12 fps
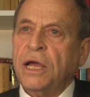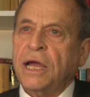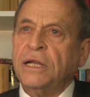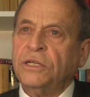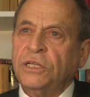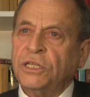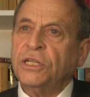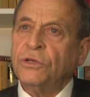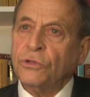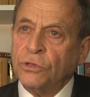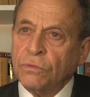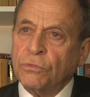and
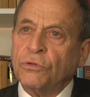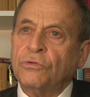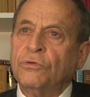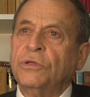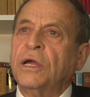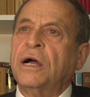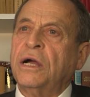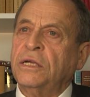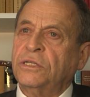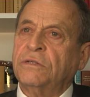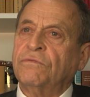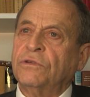distill them through the
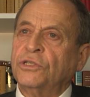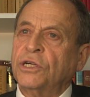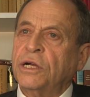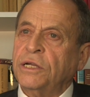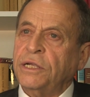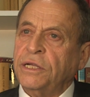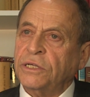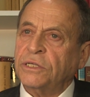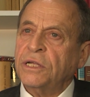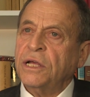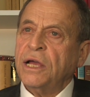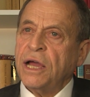eyes of the Chinese